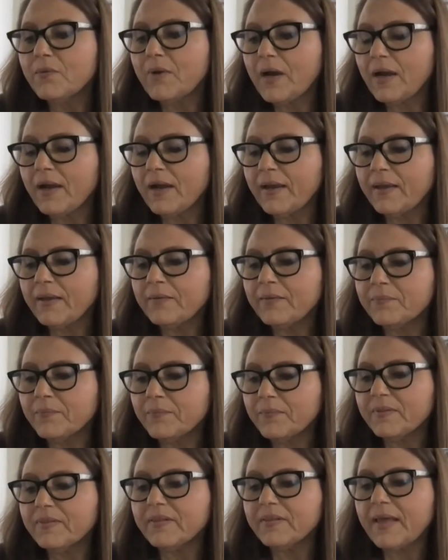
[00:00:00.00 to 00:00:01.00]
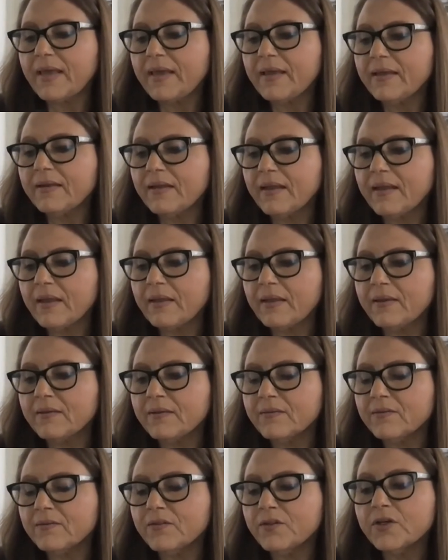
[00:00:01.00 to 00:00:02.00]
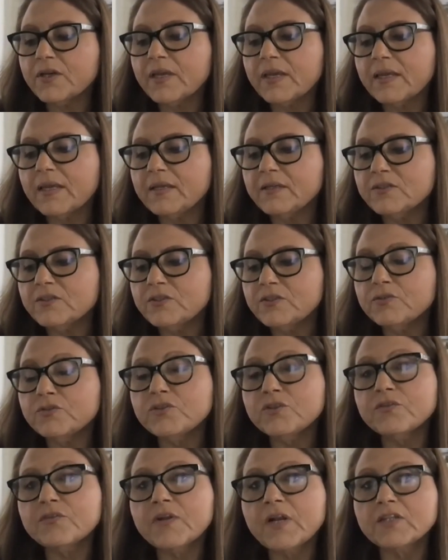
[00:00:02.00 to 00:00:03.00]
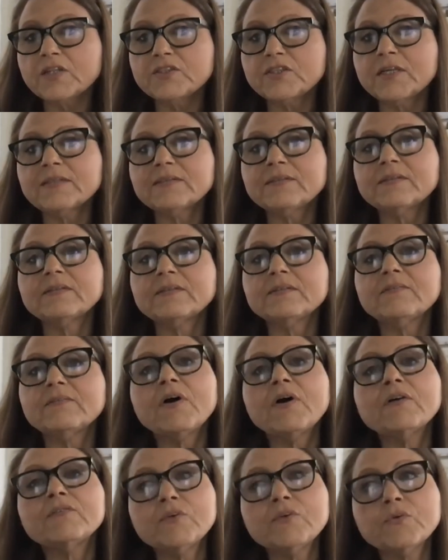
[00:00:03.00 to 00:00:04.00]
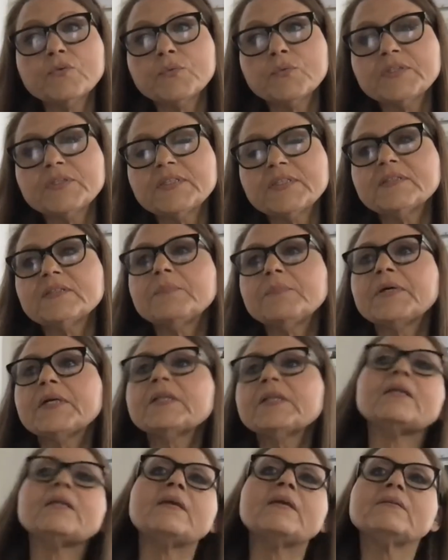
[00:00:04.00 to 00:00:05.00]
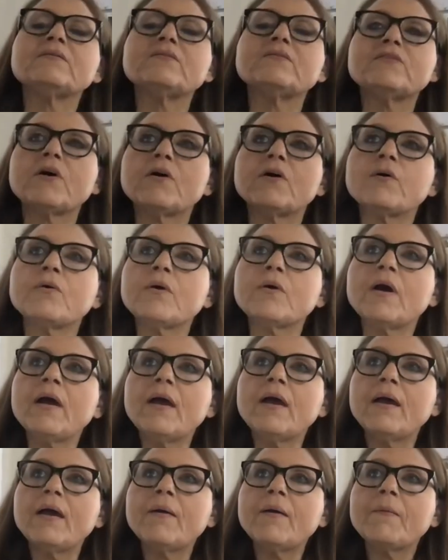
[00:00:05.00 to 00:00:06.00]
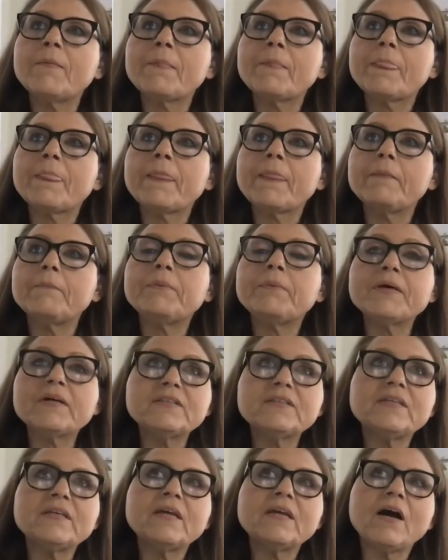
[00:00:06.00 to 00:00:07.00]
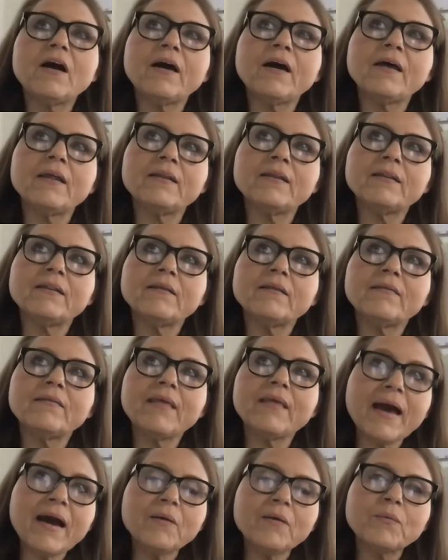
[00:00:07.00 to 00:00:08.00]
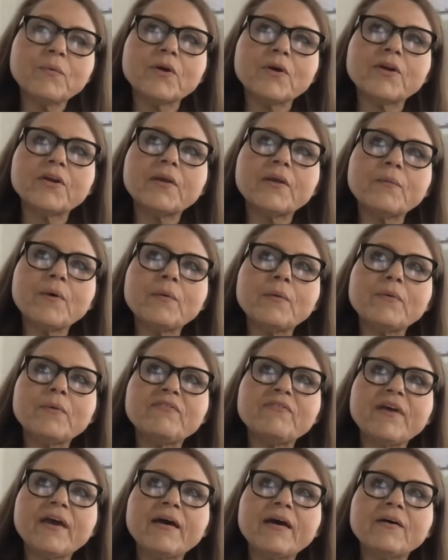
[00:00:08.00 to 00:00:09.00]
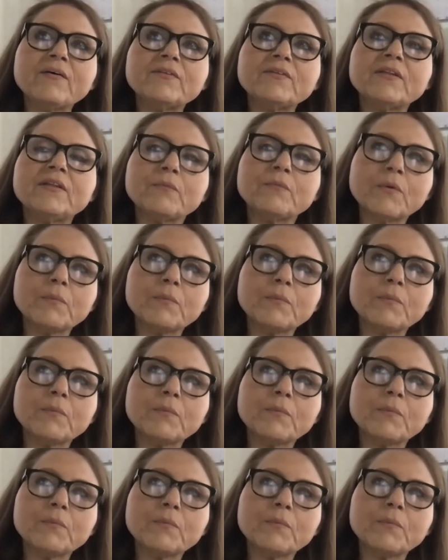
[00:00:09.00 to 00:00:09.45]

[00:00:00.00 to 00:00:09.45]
I led a look into juvenile justice-involved youth with disabilities. So building on that work and what we found in the